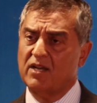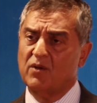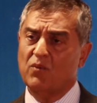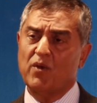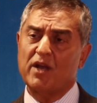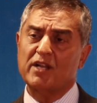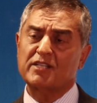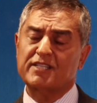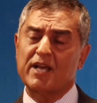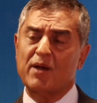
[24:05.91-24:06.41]

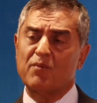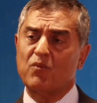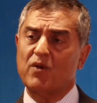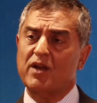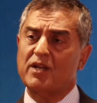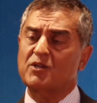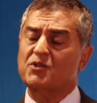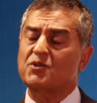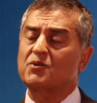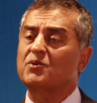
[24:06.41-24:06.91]
When some
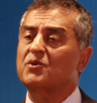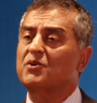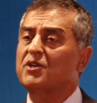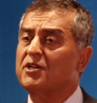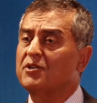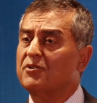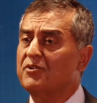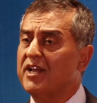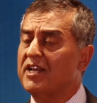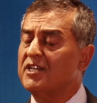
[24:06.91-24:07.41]
went to
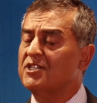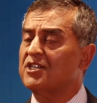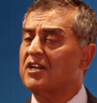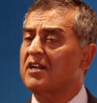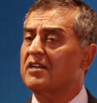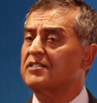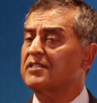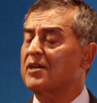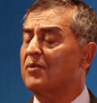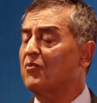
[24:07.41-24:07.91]

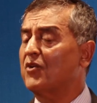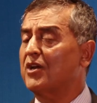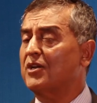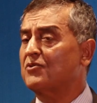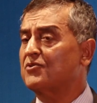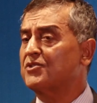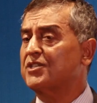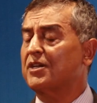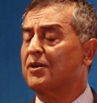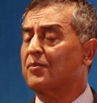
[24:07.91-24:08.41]
Indonesia, some
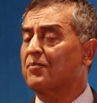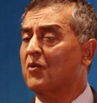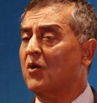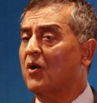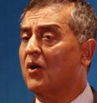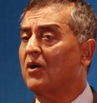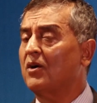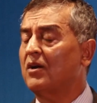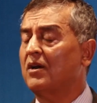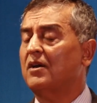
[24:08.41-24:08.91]
went to
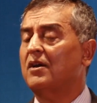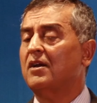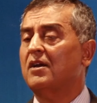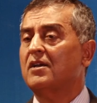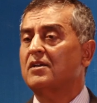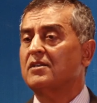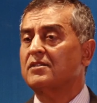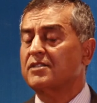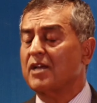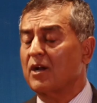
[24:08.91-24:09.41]
Singapore,
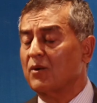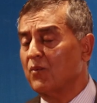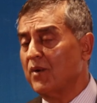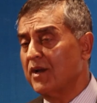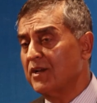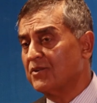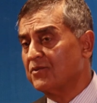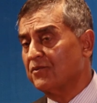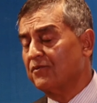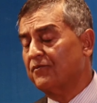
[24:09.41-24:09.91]
some
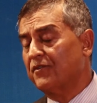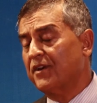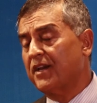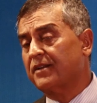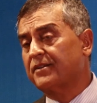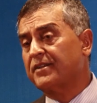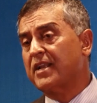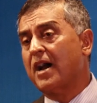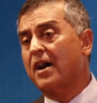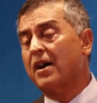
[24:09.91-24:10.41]
went to
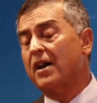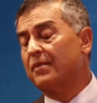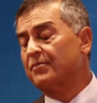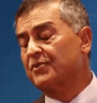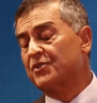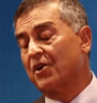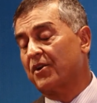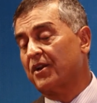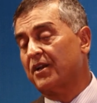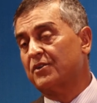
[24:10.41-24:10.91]

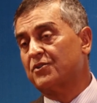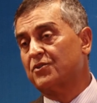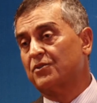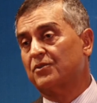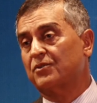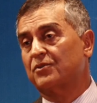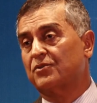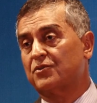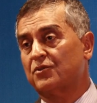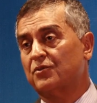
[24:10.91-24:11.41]

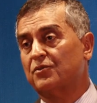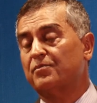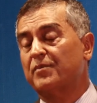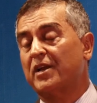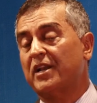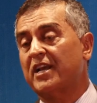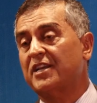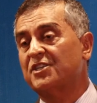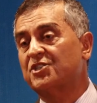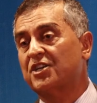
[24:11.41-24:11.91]
to
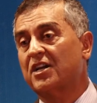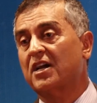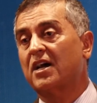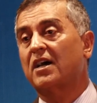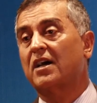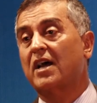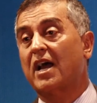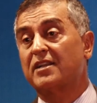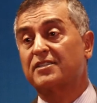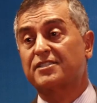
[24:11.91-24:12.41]

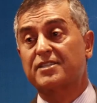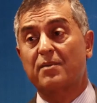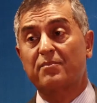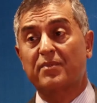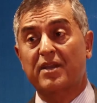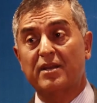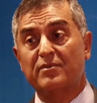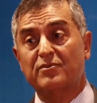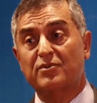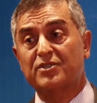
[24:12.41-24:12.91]
Malaysia, and
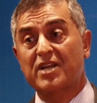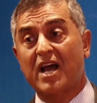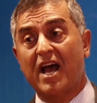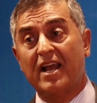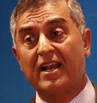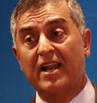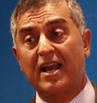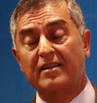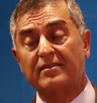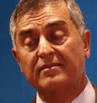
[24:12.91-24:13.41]
some came to
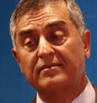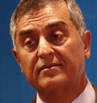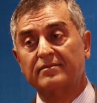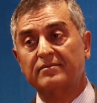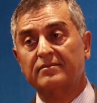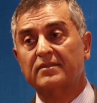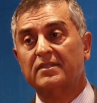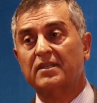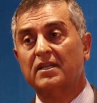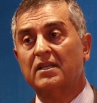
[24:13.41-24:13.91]
Thailand.
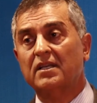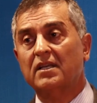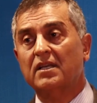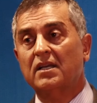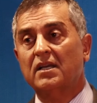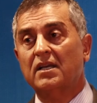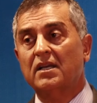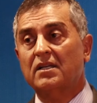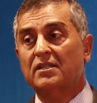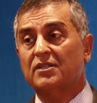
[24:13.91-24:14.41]

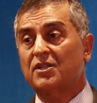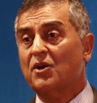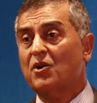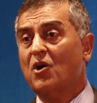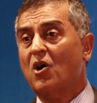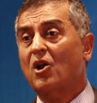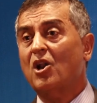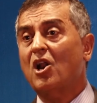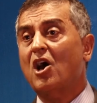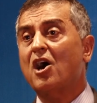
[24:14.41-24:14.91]

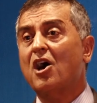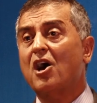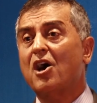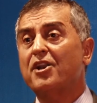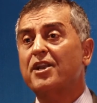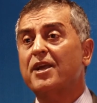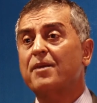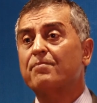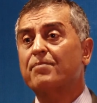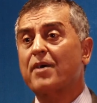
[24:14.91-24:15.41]
They're all
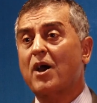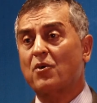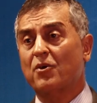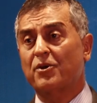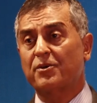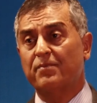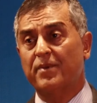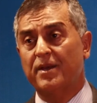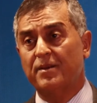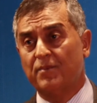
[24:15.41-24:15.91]

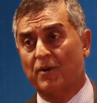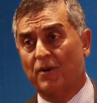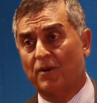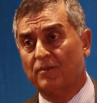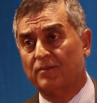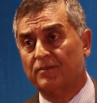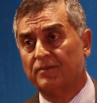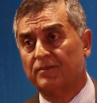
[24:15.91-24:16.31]
unempowered people.